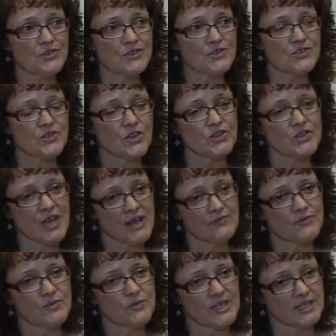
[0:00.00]
So you
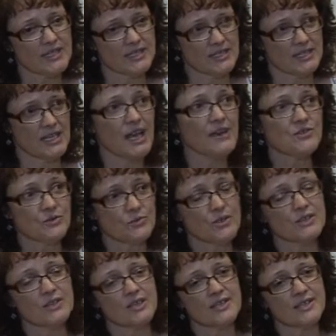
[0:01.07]
have to
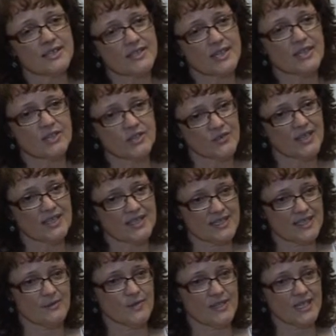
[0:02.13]
work closely so that you
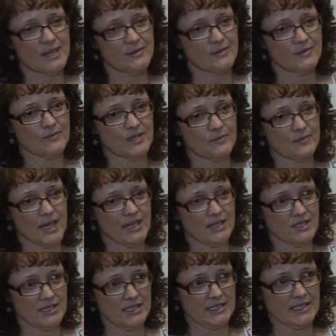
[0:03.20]
understand what's happening with the
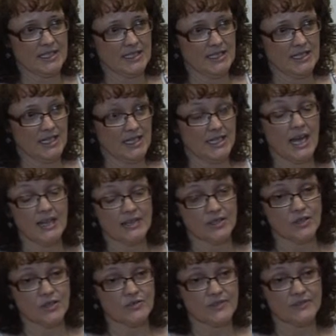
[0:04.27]
patient and how the
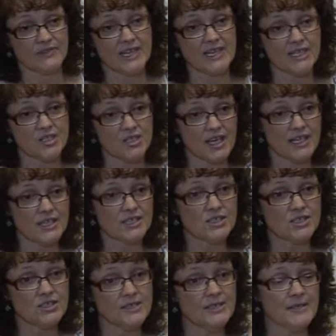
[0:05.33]
goals of care
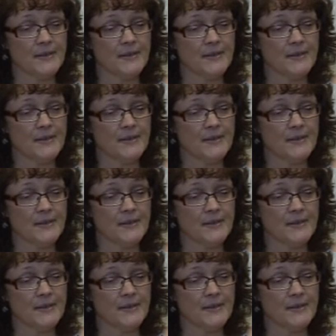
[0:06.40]
change.